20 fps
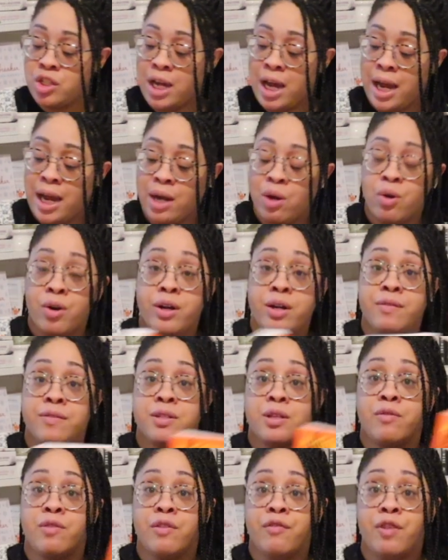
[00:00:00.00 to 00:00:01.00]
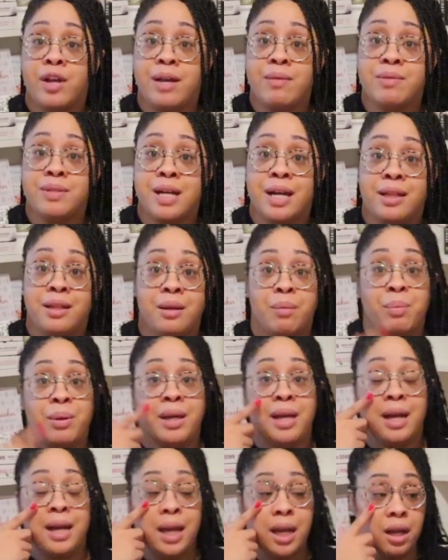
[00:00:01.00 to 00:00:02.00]
A Quarter of Silver Flames at the
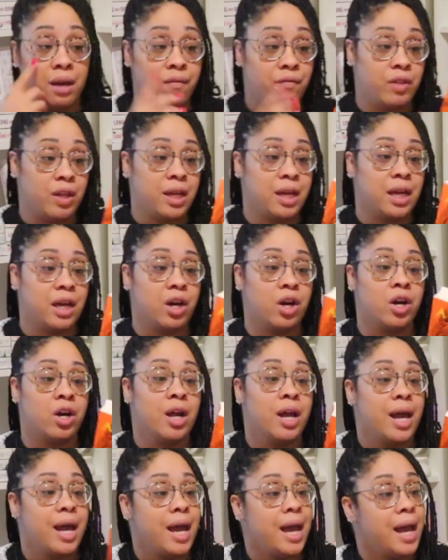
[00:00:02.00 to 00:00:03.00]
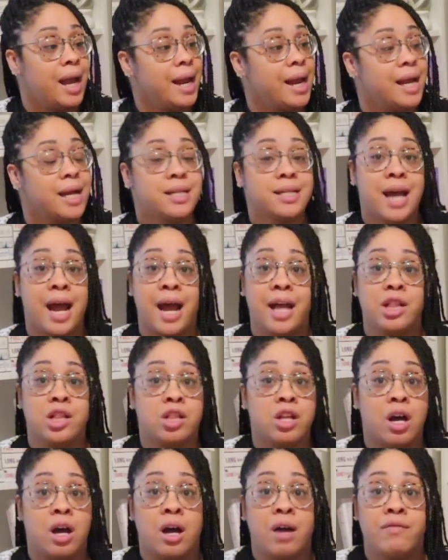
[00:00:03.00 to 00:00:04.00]
beginning of the year, and I
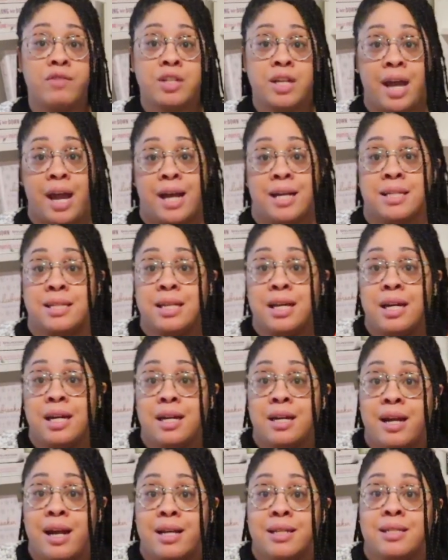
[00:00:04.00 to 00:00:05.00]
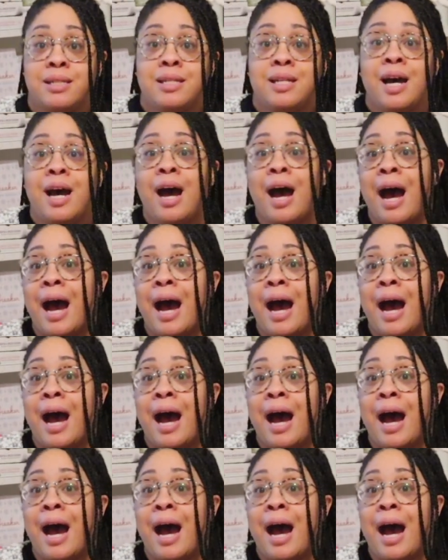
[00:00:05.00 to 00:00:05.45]
loved Cassian and Nesta.